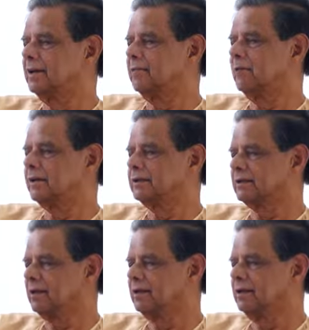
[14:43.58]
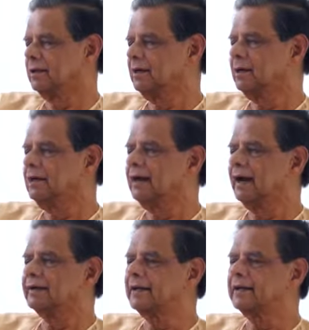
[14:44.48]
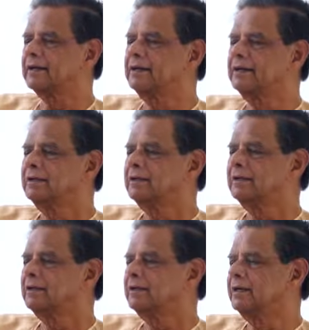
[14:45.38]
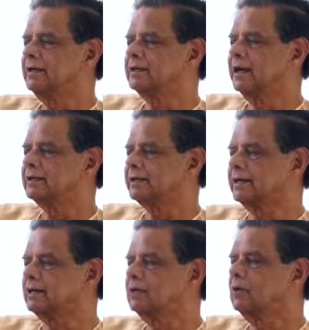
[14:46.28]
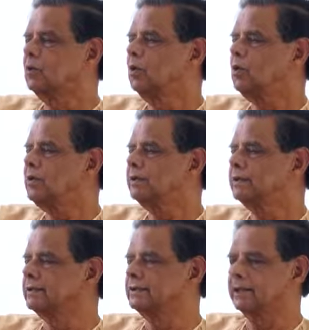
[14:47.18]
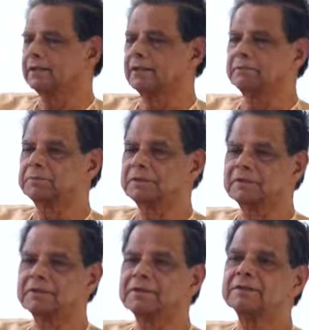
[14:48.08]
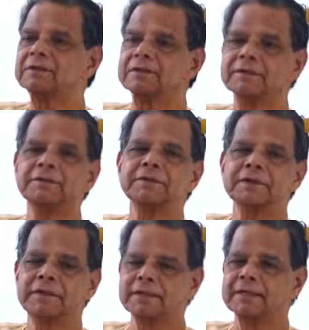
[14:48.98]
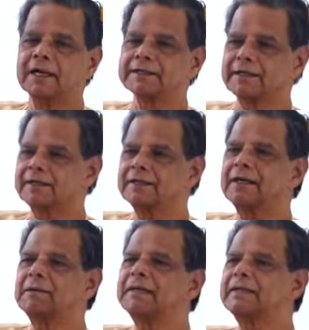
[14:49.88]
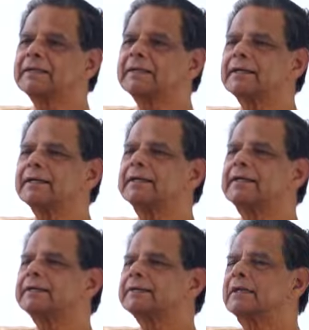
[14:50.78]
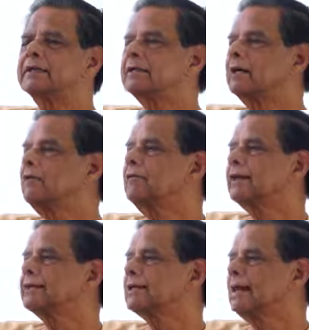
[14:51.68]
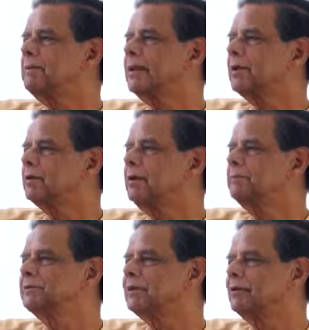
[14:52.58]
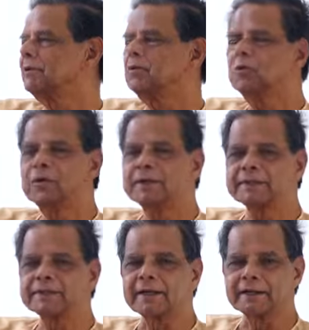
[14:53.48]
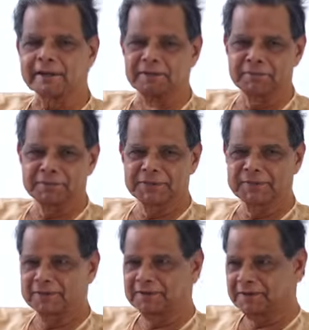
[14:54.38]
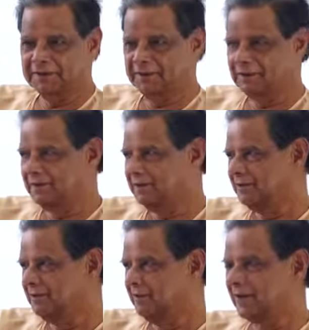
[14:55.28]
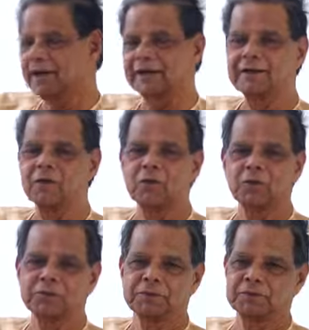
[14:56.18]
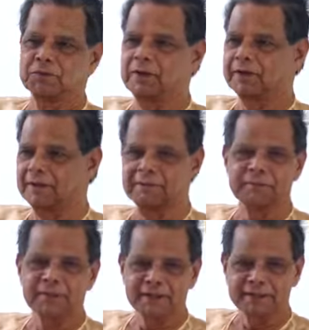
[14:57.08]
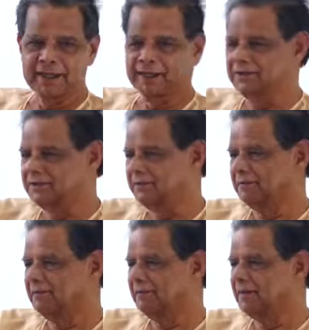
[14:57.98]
That is what is right. And then he is asking, who is this that comes? He is asking, I mean, he is kind of exclaiming to himself, who is this that comes? Wondering, oh, you have come like that, you see.